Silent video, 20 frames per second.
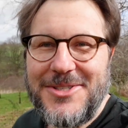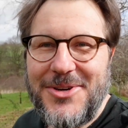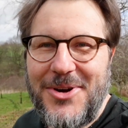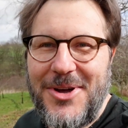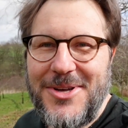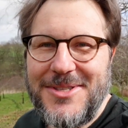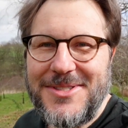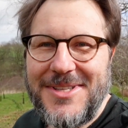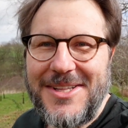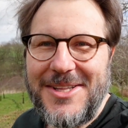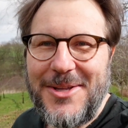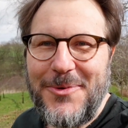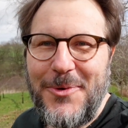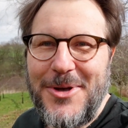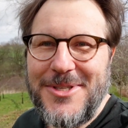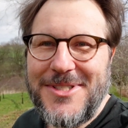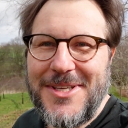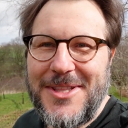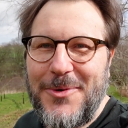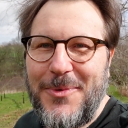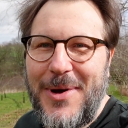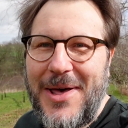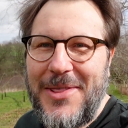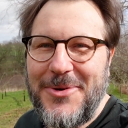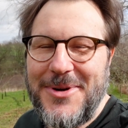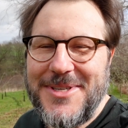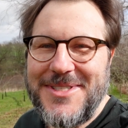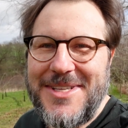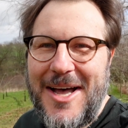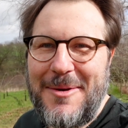crossed that the worst of the
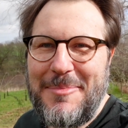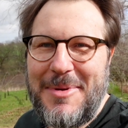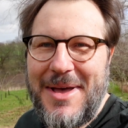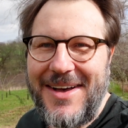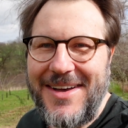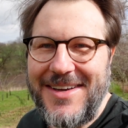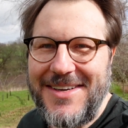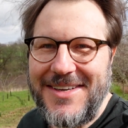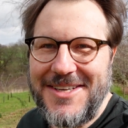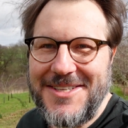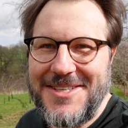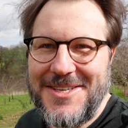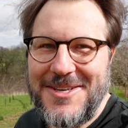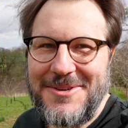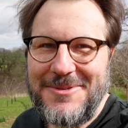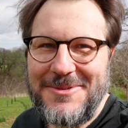weather is now behind us.